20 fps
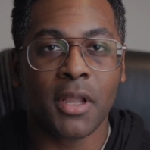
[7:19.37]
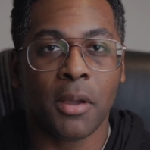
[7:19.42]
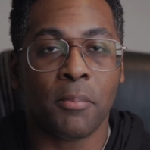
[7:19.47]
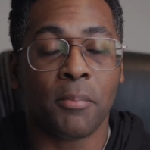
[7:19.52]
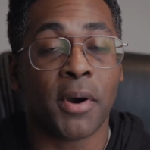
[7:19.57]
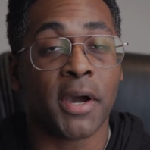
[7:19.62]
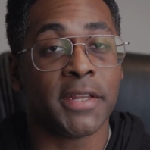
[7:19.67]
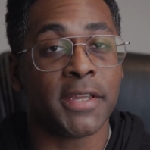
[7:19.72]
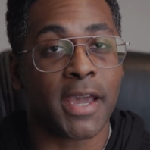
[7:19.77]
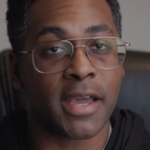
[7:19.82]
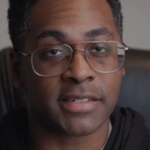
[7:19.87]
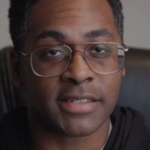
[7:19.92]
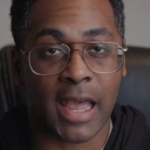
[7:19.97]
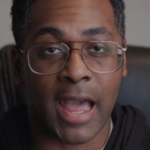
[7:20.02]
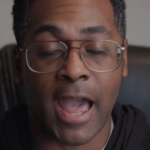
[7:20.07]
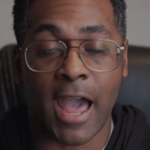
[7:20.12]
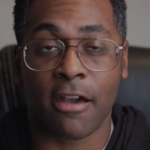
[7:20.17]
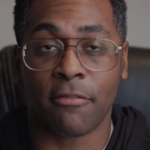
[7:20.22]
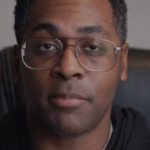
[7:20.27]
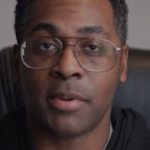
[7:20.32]
But yes, I
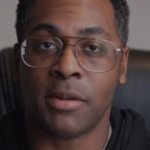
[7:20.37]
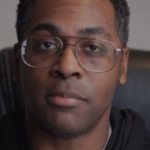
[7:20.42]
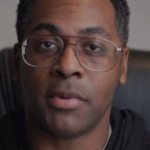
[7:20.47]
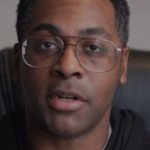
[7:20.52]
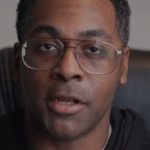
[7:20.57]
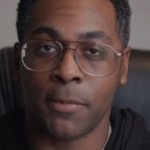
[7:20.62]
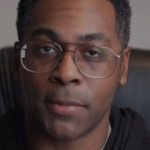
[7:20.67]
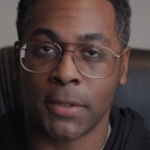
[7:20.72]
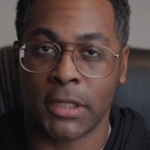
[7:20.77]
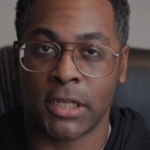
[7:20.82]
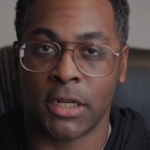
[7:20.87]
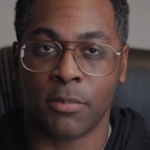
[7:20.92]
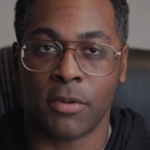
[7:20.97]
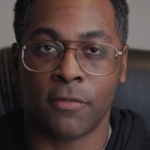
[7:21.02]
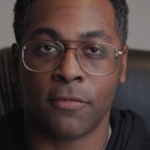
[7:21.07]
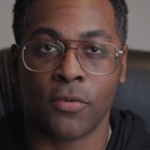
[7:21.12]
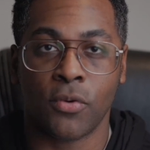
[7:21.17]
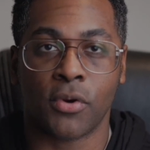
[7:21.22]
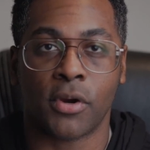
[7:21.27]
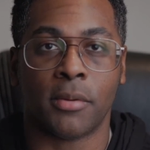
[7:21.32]
have been manipulated
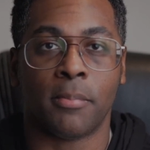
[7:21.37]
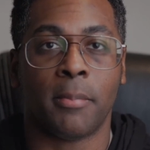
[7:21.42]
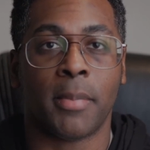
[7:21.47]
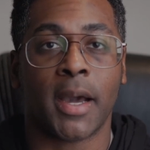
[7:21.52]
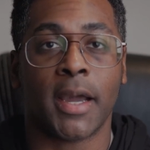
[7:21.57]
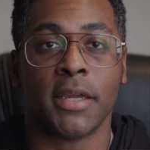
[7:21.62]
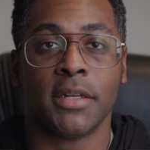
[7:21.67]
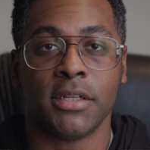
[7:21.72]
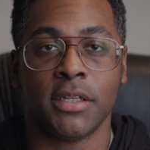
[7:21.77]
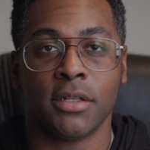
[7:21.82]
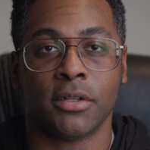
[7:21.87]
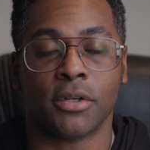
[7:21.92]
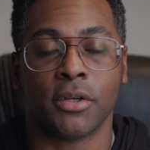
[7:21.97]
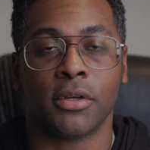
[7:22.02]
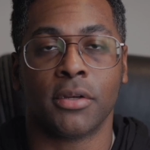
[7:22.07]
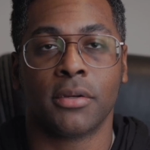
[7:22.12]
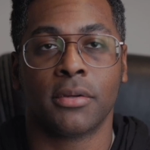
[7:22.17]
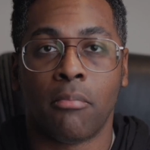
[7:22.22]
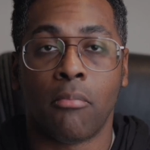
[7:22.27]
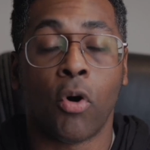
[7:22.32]
before by a
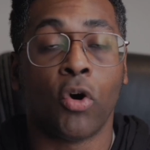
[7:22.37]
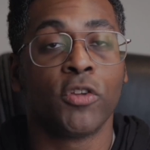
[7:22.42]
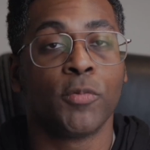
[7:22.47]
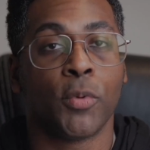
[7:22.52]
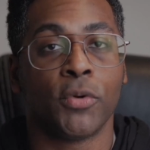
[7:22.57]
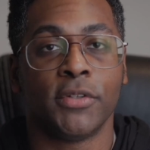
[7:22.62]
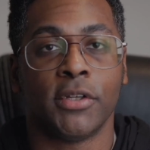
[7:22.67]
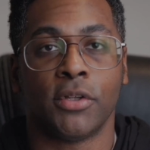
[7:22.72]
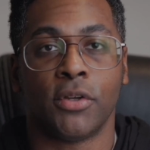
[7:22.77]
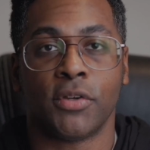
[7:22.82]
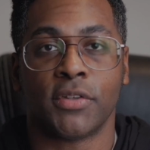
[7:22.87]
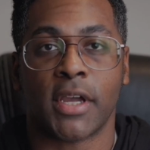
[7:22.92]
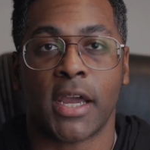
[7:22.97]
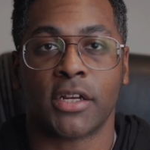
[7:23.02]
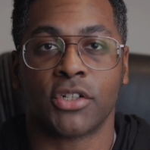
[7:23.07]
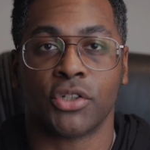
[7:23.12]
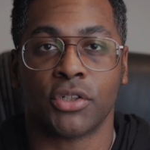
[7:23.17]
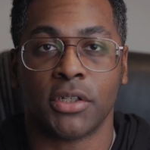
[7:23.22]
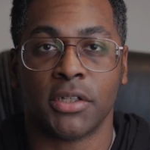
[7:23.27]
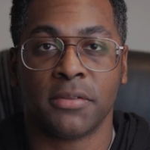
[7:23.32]
dealer. Multiple dealers,
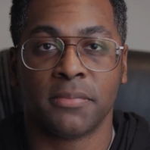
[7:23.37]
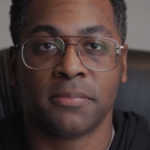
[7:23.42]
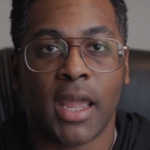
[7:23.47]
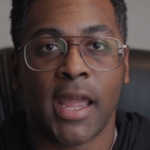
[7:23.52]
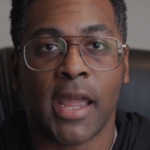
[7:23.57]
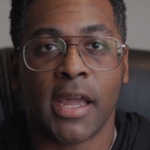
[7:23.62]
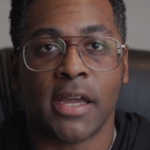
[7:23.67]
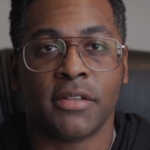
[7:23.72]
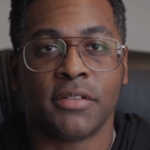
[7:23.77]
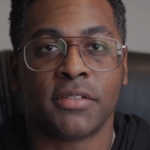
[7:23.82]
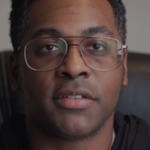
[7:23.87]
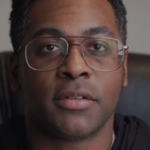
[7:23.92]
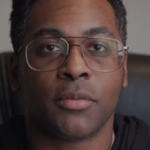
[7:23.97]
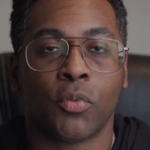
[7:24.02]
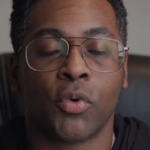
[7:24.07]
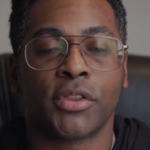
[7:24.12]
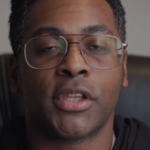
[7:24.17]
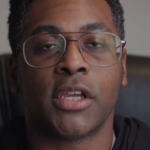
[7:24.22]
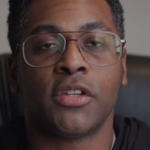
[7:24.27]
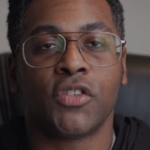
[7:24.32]
actually. And
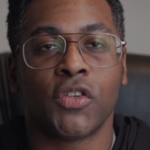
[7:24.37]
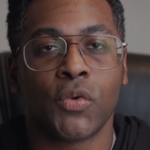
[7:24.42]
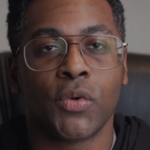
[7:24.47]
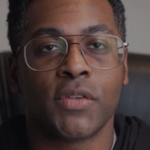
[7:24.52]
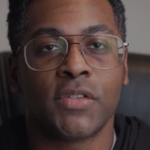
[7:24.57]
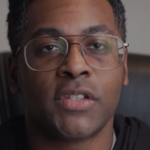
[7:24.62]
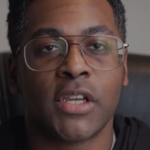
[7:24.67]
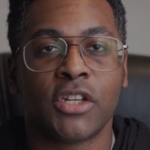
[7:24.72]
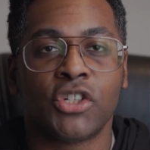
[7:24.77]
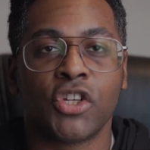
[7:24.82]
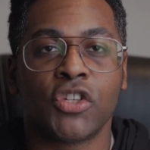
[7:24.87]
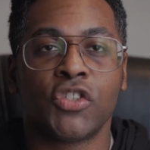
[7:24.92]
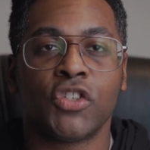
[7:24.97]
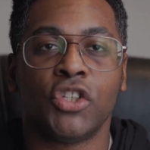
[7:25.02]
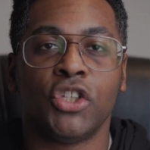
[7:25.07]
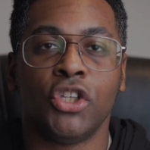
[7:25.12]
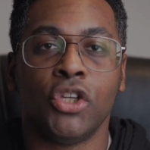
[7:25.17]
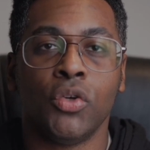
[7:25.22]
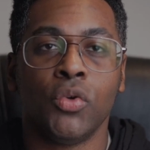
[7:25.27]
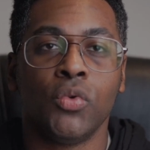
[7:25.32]
what they do is they just
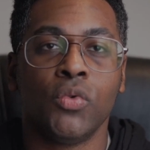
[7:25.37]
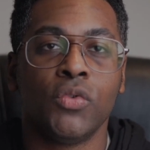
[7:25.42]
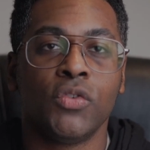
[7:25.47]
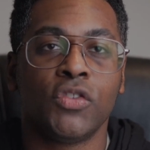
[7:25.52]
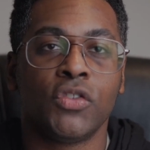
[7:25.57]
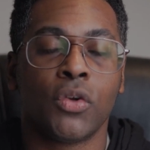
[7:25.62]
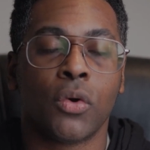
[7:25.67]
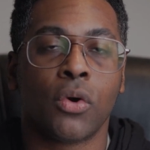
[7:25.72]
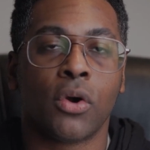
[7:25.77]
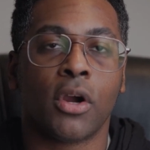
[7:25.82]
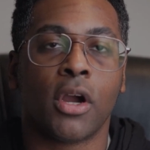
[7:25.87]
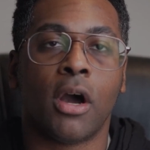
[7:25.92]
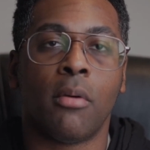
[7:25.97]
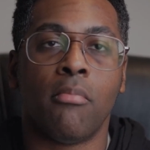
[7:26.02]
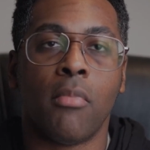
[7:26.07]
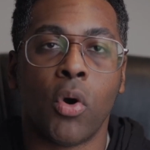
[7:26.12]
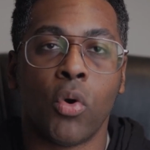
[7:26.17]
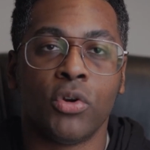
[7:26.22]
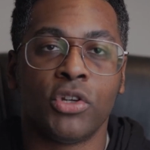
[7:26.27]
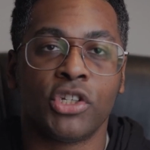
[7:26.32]
use your
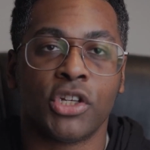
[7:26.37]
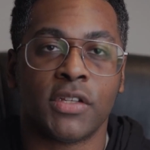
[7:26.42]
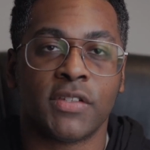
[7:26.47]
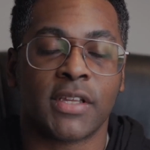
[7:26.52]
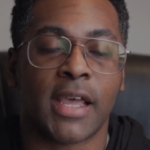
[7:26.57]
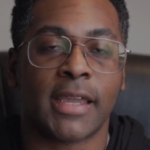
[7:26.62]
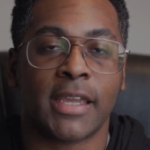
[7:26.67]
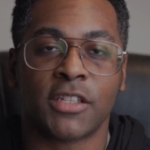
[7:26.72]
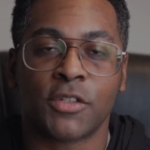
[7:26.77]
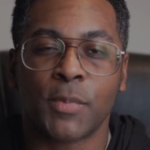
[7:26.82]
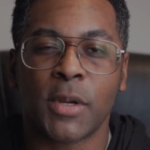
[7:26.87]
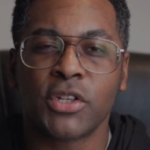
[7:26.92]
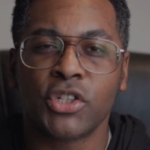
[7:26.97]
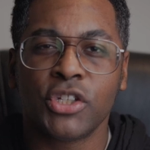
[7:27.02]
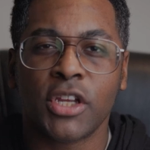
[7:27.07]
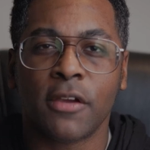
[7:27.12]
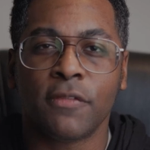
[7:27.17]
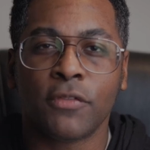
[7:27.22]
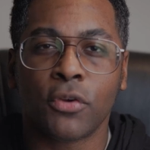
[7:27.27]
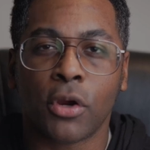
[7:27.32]
emotions, like
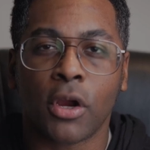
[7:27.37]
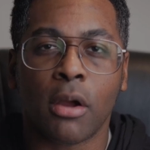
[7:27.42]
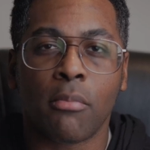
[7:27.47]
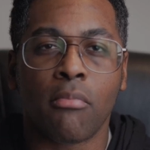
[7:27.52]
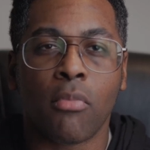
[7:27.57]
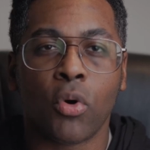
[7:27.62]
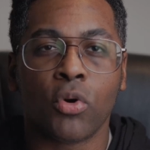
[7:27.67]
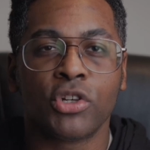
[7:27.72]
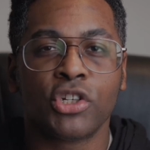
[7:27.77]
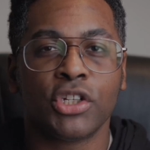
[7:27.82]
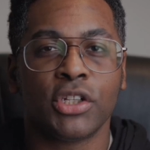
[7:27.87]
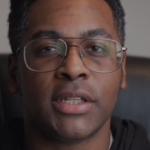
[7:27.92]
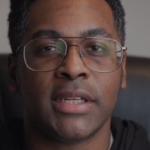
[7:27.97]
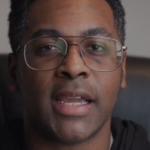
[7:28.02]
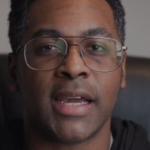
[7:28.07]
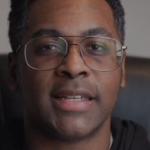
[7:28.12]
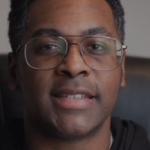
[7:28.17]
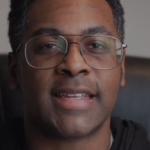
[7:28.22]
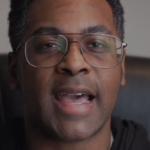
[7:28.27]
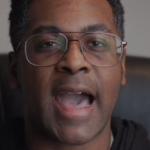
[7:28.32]
especially if you're
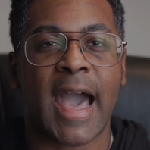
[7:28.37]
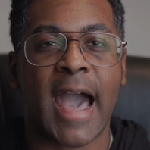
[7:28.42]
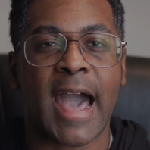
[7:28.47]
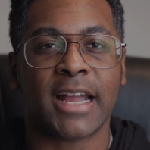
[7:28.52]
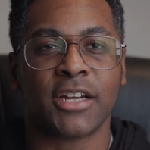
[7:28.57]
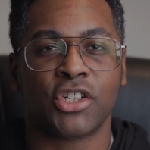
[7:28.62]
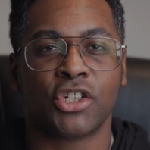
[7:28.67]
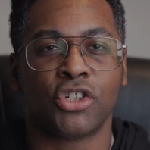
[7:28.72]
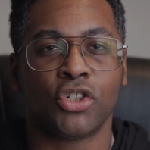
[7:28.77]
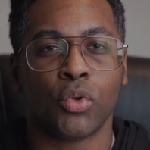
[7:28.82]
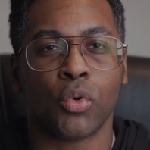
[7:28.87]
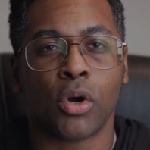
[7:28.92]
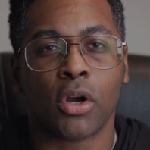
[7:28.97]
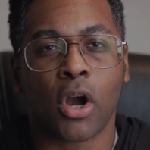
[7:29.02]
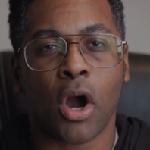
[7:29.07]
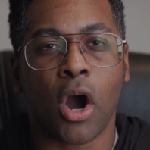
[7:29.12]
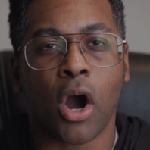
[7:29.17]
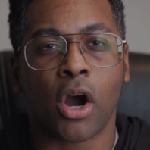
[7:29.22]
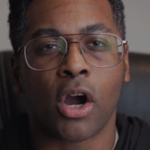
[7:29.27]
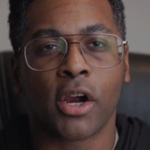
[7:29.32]
emotionally attached to a
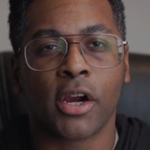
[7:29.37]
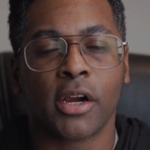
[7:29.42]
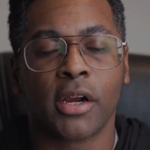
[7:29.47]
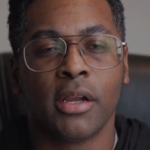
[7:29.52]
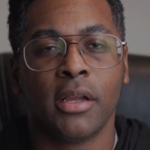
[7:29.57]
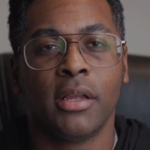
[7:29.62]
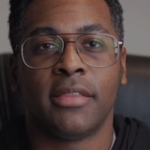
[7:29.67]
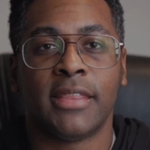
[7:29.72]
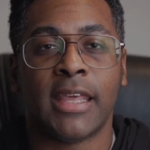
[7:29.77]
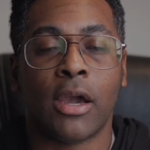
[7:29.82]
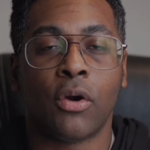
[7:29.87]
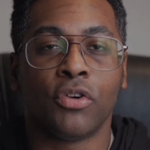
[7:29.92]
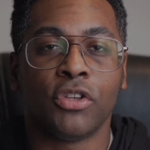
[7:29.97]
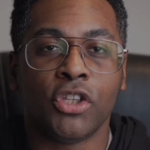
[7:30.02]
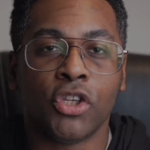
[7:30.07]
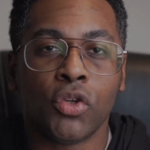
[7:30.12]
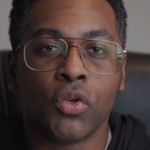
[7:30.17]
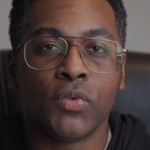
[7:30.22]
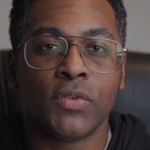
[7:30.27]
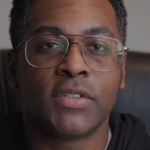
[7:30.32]
car, they'll
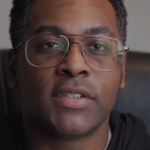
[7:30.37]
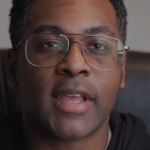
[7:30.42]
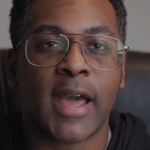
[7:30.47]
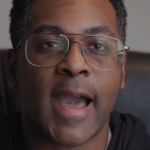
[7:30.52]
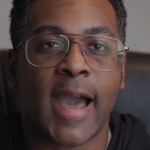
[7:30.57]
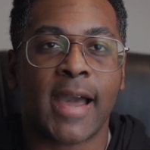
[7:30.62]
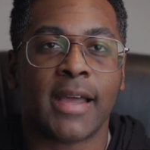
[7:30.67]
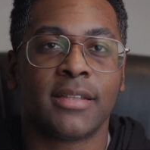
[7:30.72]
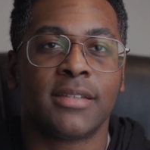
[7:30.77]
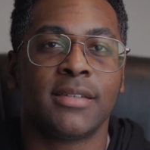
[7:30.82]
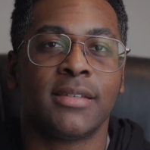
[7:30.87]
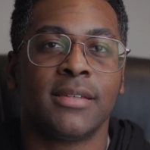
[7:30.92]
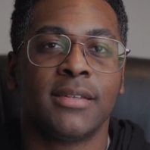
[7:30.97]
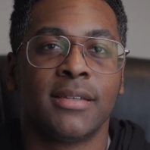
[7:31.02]
use that